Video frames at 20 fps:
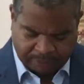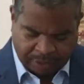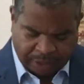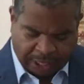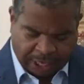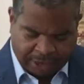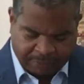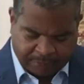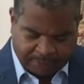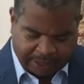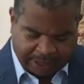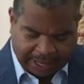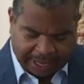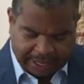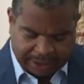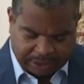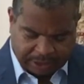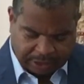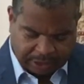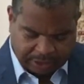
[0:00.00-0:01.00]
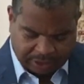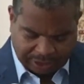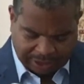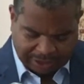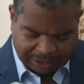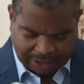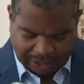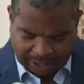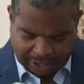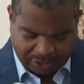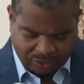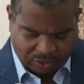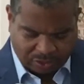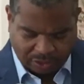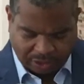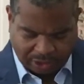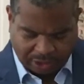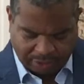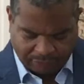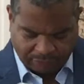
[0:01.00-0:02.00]
have begotten us again to
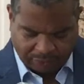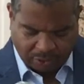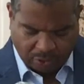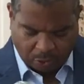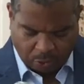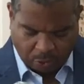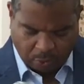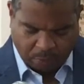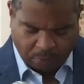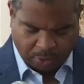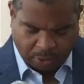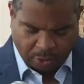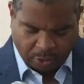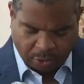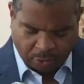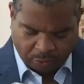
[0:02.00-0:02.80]
the living hope